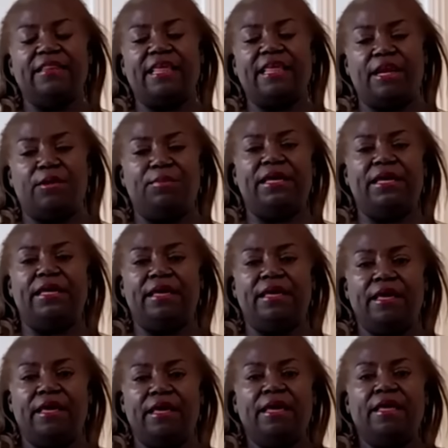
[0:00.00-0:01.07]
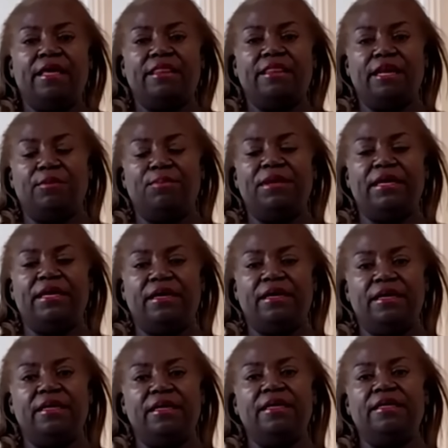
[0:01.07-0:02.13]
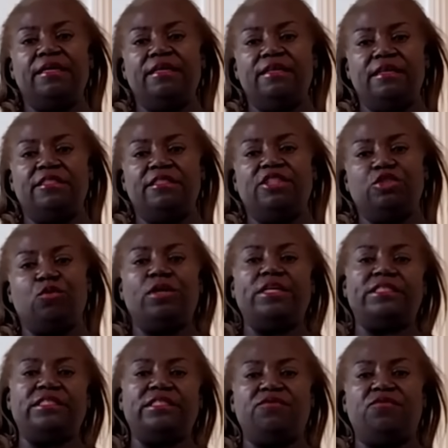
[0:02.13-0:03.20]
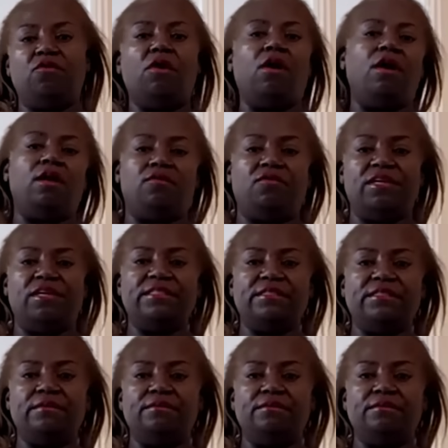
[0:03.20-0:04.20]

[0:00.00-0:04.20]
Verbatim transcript: That'll be that'll be a good choice for all of us.